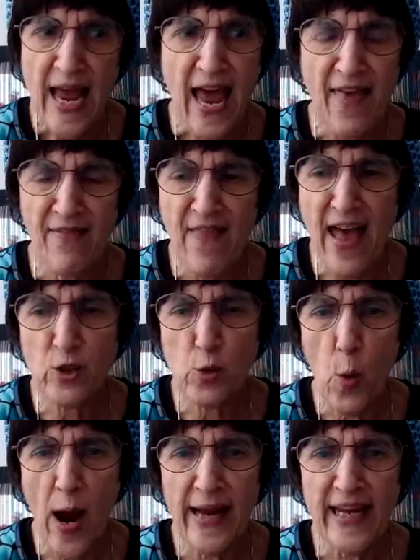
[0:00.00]
And
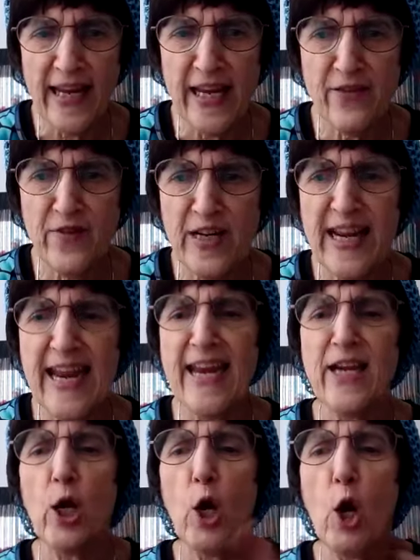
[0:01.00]
that's why, even
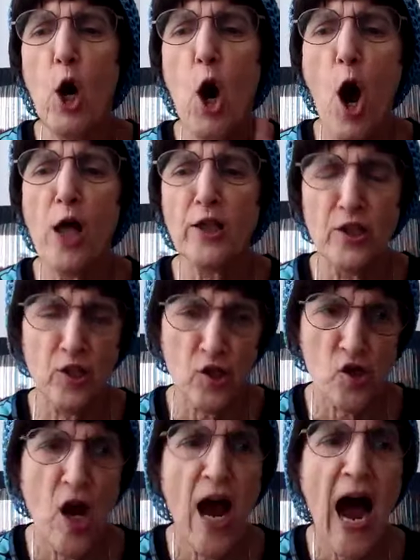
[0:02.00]
in
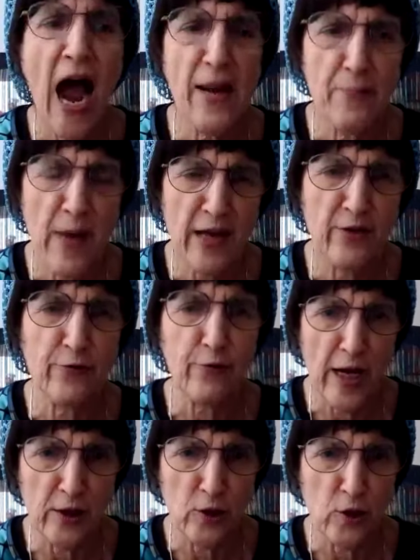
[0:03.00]
college, I made
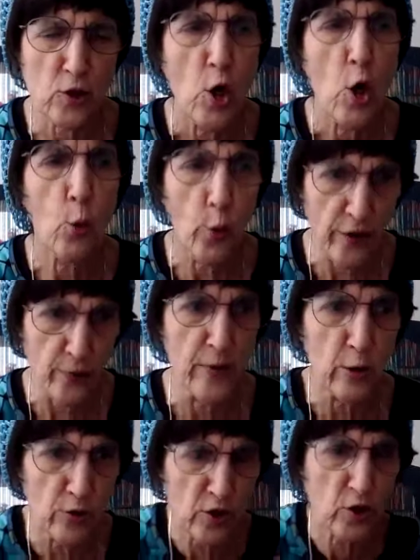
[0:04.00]
friends with
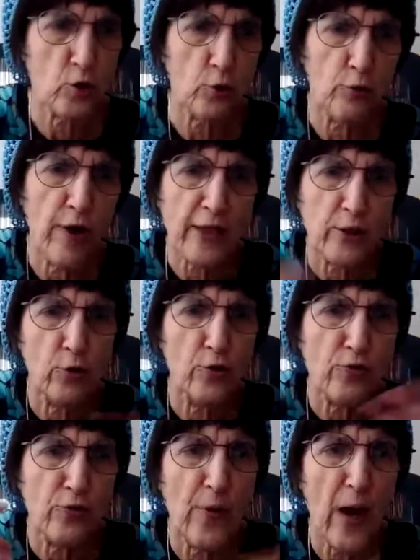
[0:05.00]
music
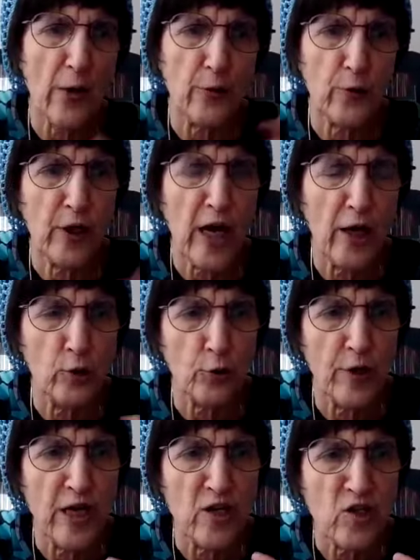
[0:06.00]
directors from other
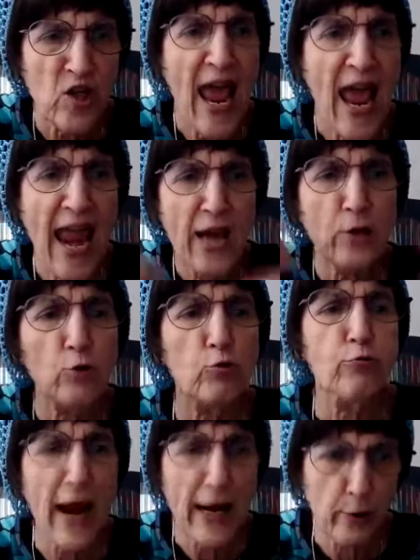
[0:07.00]
countries
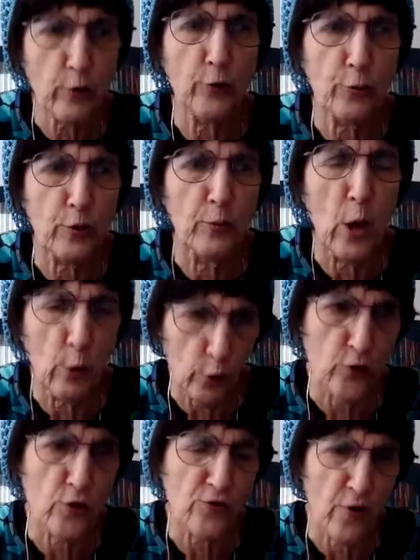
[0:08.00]
and record
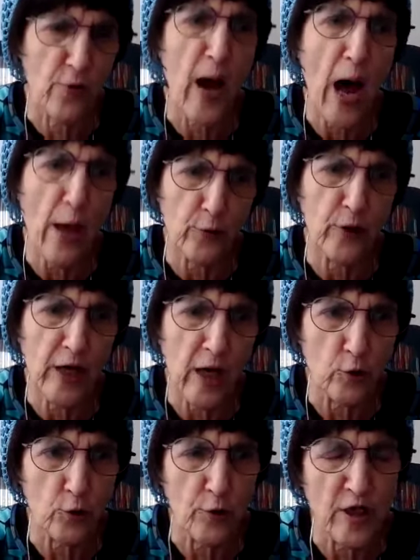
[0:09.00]
promoters from other
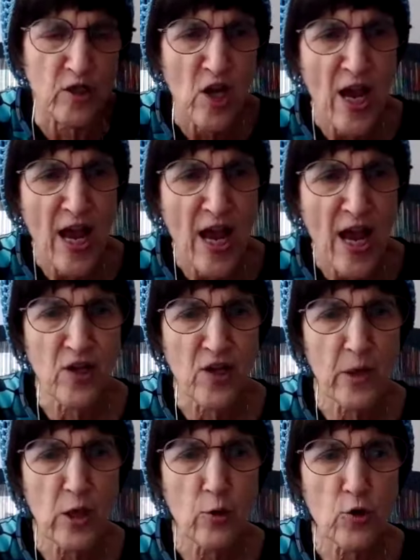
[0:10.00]
countries. And
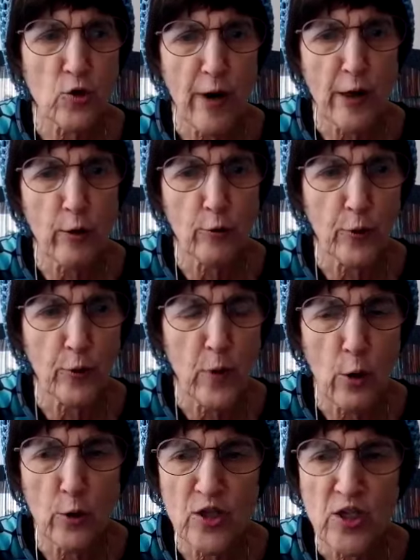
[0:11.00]
some of those record
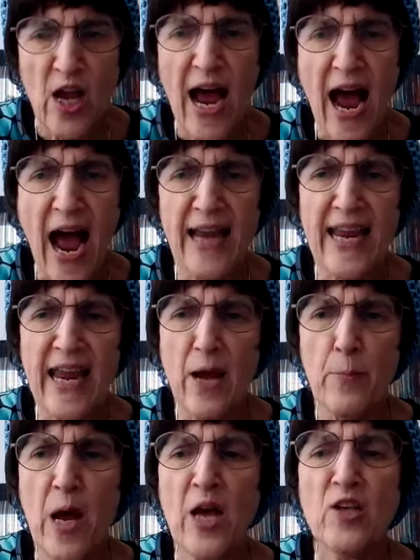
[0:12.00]
promoters I
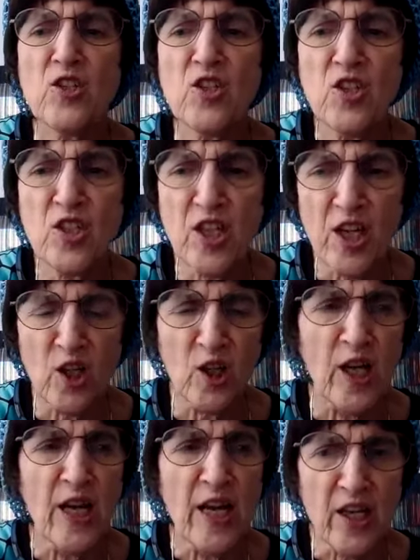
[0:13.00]
am
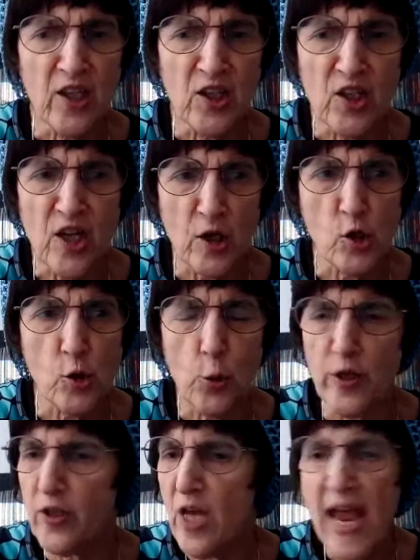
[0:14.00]
still in touch
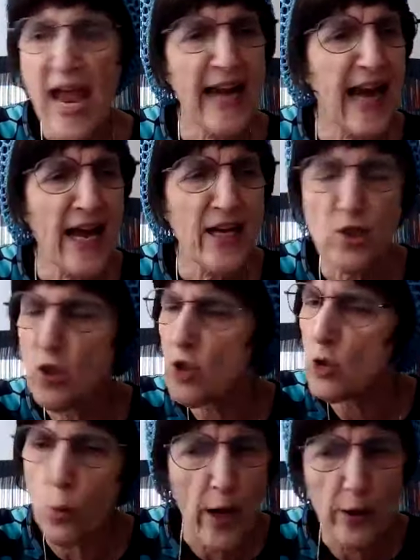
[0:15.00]
with. And I
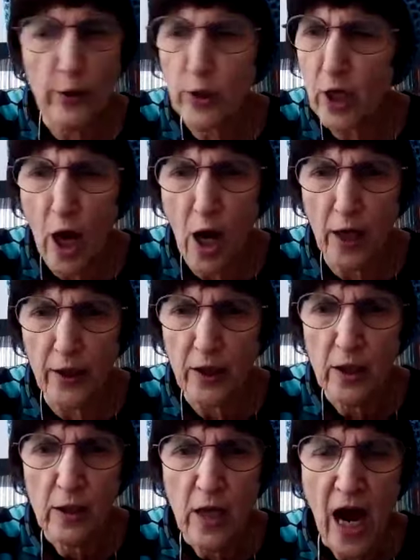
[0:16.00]
swear to God,
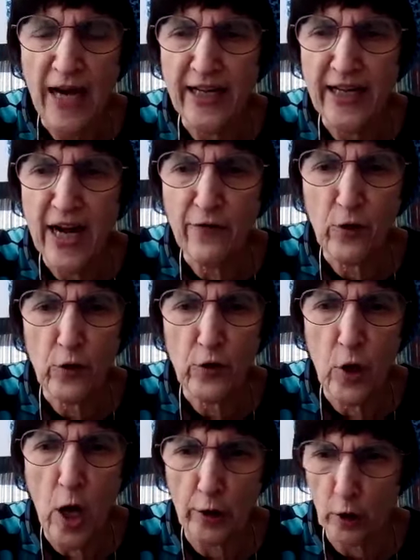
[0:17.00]
I never
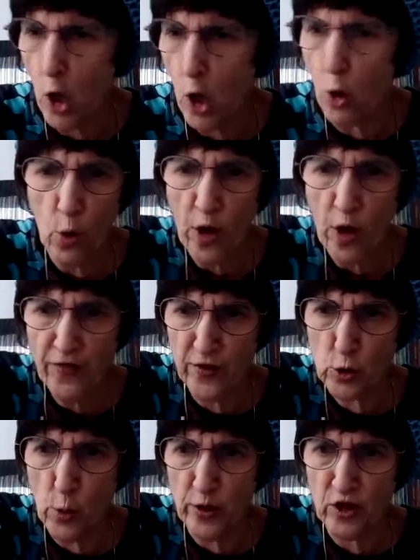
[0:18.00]
thought, oh,
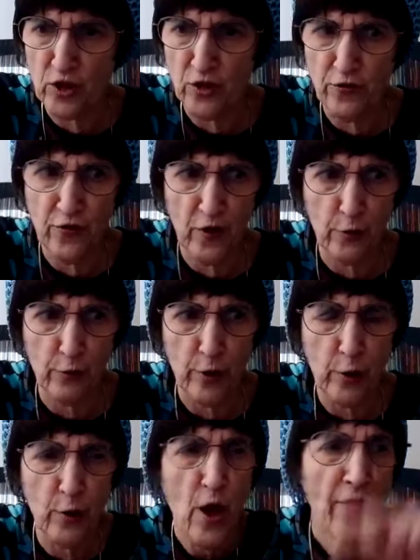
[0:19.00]
this one's
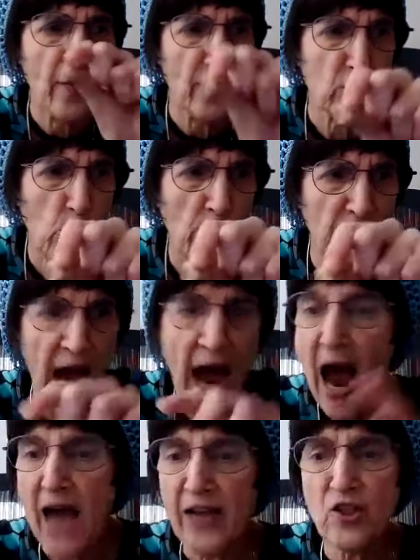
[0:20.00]
inferior, this one.
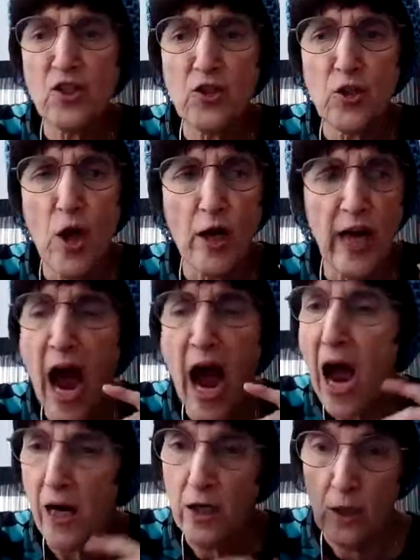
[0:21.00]
I just thought,
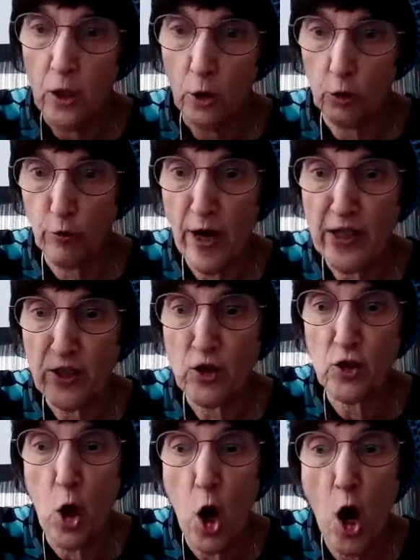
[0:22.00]
ah, great
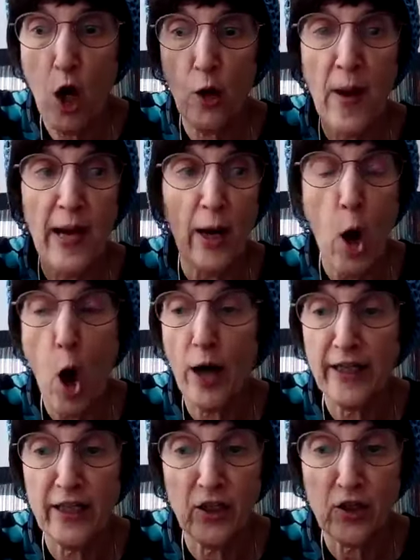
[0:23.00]
song. My
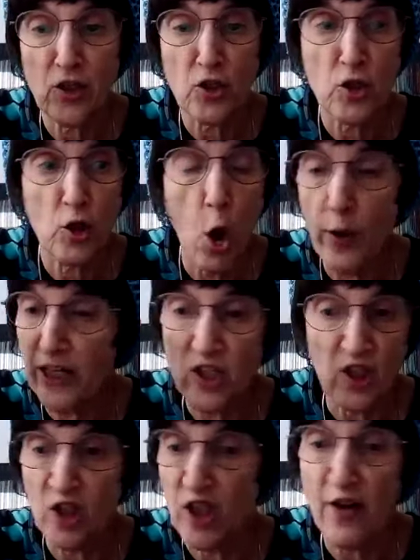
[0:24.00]
audience is going
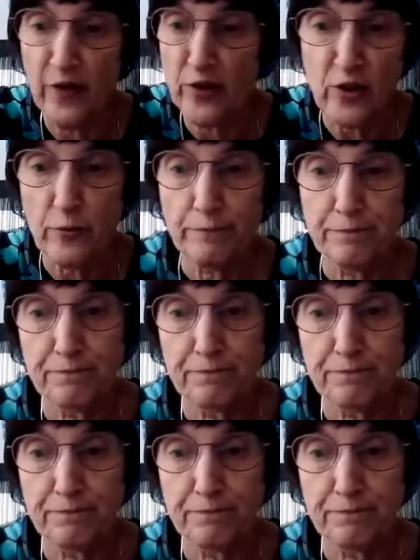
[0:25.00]
to love it.